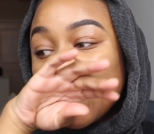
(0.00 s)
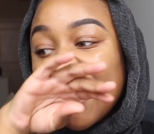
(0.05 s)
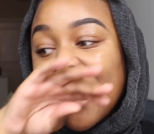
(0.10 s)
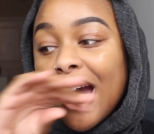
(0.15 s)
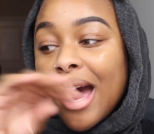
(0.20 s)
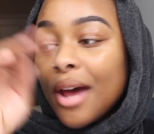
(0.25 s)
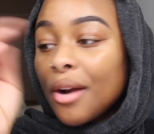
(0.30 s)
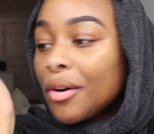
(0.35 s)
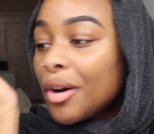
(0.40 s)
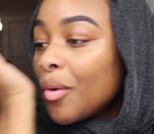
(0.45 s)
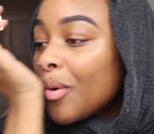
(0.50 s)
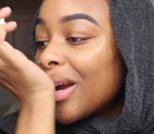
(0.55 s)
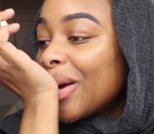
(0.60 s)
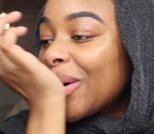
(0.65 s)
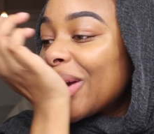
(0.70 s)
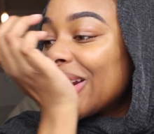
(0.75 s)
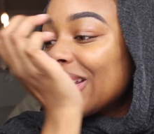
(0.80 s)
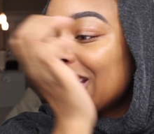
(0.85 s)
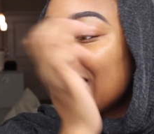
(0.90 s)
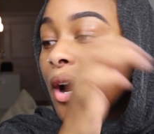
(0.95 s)
Yeah, I don't know what I
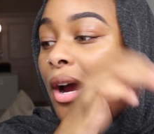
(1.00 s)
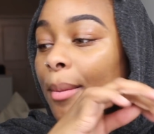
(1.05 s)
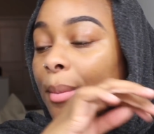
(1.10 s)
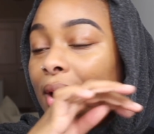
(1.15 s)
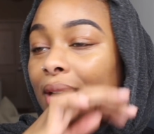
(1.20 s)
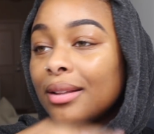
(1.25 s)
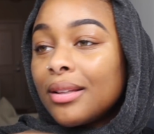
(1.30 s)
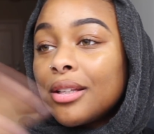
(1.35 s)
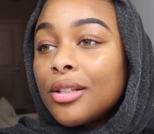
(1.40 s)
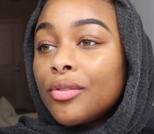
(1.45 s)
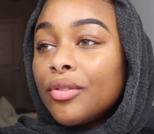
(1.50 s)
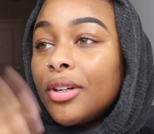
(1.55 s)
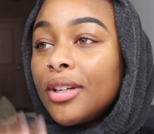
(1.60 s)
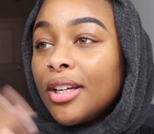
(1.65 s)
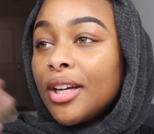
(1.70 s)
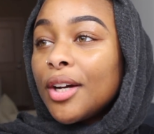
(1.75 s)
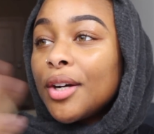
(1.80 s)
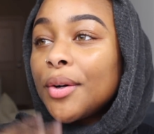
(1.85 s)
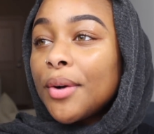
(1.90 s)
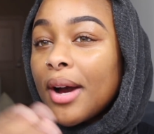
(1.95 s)
want to talk about in this
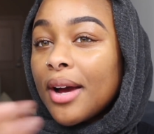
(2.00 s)
video.